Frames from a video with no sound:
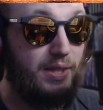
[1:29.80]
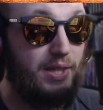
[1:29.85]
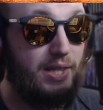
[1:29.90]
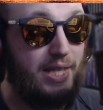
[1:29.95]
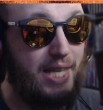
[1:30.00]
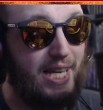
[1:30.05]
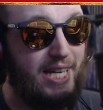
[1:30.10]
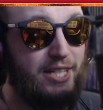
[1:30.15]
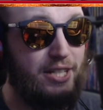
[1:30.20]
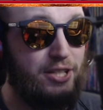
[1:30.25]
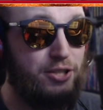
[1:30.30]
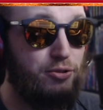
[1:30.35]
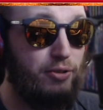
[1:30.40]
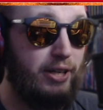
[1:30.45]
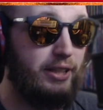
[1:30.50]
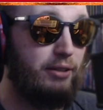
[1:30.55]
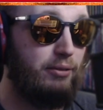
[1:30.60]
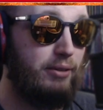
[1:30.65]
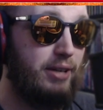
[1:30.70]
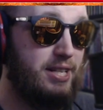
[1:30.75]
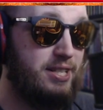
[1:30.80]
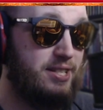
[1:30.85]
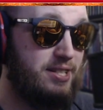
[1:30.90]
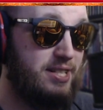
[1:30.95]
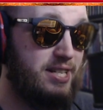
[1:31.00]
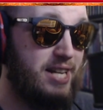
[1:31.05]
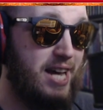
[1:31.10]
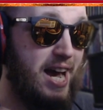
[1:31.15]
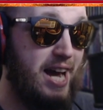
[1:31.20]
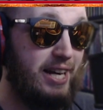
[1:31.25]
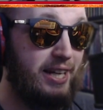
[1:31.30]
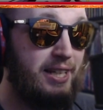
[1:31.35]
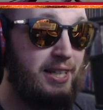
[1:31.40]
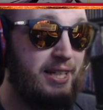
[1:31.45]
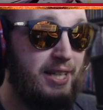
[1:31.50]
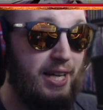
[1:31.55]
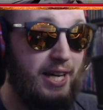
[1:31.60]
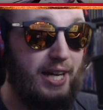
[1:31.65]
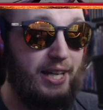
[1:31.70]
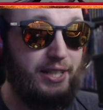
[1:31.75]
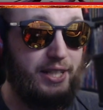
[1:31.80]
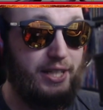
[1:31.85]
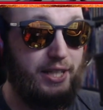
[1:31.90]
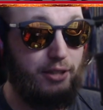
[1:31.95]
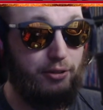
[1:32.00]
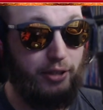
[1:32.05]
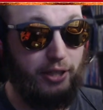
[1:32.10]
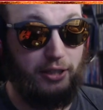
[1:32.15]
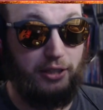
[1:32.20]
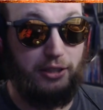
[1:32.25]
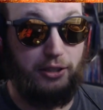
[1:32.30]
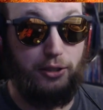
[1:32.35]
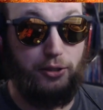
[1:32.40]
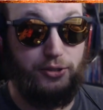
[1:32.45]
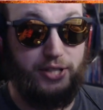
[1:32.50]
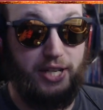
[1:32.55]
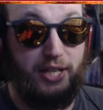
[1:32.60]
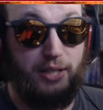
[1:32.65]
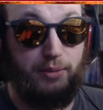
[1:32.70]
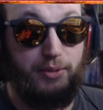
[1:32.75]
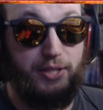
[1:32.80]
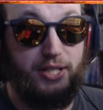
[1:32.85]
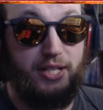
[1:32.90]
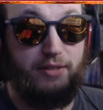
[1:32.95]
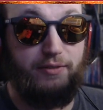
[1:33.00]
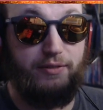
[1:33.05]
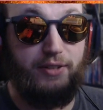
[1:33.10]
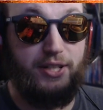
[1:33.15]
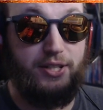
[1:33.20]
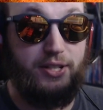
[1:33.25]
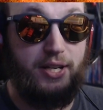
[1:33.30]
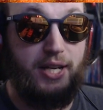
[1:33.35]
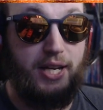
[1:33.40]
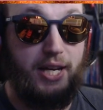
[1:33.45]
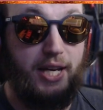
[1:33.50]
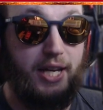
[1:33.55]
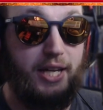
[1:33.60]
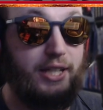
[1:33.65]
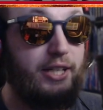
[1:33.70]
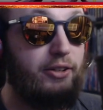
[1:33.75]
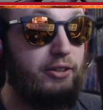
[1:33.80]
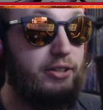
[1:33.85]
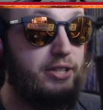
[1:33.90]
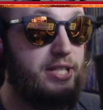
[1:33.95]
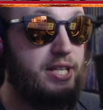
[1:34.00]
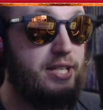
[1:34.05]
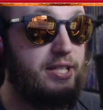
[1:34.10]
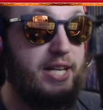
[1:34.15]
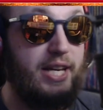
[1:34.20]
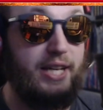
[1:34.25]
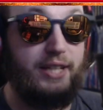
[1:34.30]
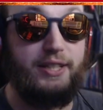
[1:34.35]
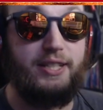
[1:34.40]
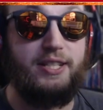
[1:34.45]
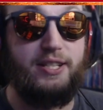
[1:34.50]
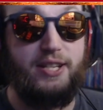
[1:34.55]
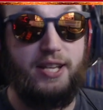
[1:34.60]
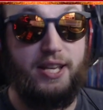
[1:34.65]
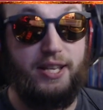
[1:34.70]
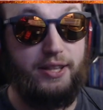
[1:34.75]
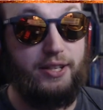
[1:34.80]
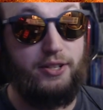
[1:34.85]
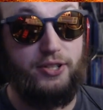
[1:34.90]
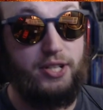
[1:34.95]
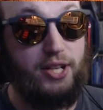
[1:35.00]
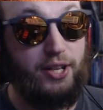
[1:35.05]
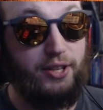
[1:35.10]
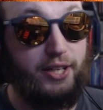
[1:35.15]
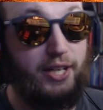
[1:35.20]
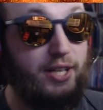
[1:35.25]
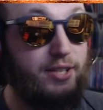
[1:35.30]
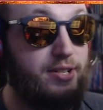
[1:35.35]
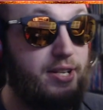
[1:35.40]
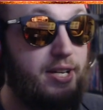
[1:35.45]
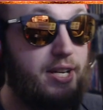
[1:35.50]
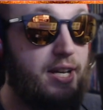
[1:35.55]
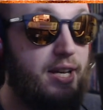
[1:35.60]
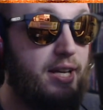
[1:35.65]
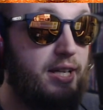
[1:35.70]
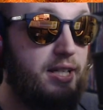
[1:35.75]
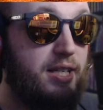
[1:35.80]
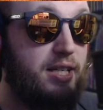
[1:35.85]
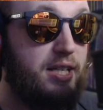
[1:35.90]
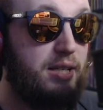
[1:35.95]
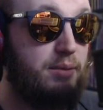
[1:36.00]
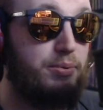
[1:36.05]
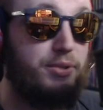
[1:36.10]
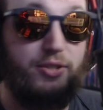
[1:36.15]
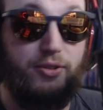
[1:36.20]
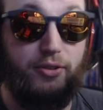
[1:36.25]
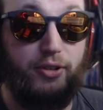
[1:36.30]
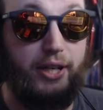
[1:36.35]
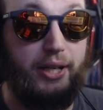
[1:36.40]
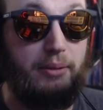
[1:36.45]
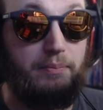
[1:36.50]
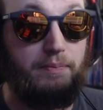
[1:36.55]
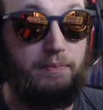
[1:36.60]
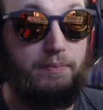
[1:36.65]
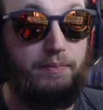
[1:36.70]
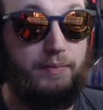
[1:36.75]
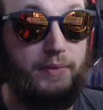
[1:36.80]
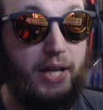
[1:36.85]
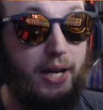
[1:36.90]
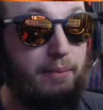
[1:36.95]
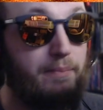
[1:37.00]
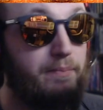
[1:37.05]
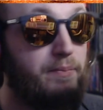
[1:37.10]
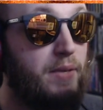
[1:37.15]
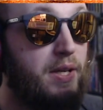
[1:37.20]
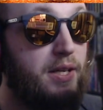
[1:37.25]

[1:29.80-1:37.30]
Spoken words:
He does greatly raise his attack, and then he greatly lowers the enemy's defense. And here is his kit. This is it. There's nothing else. Ki plus 3. Okay.